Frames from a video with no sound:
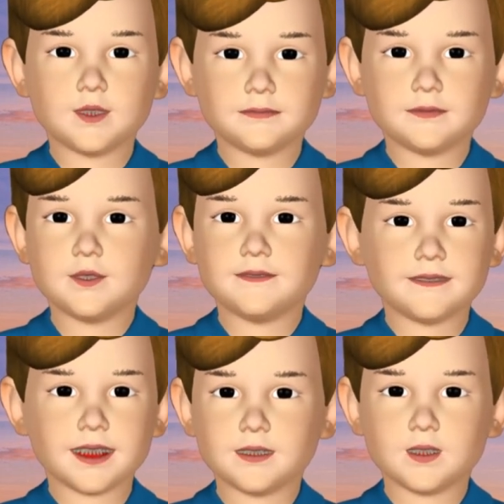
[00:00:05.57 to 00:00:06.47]
Hear
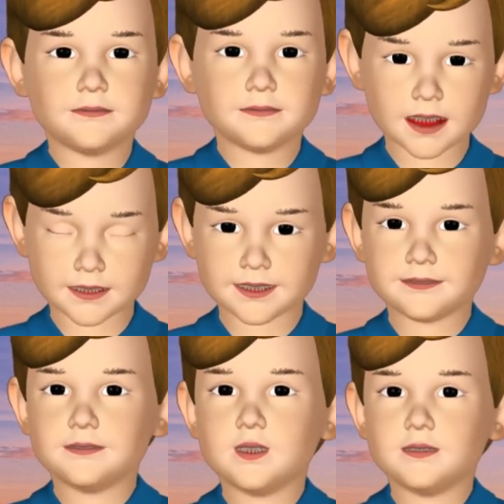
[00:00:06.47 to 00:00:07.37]
me, my
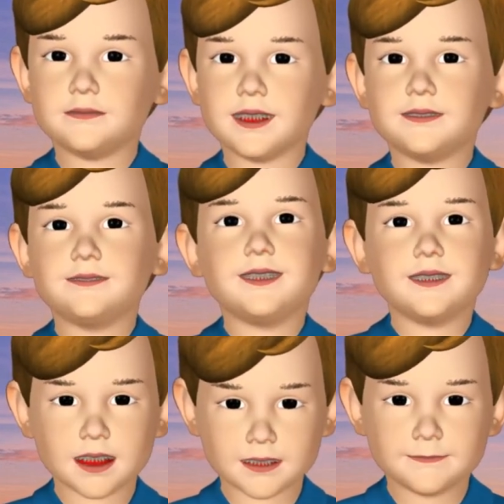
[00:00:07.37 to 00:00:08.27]
God, as I
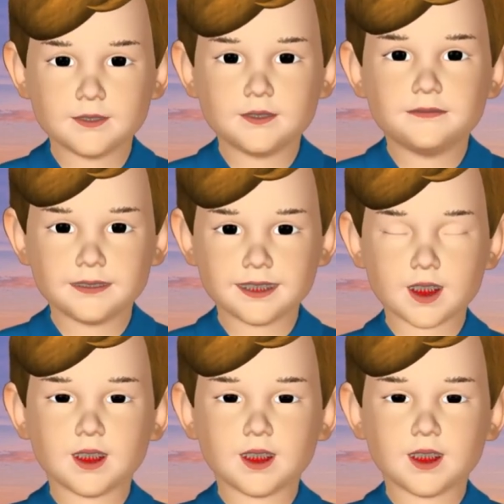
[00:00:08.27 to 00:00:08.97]
voice my complaint.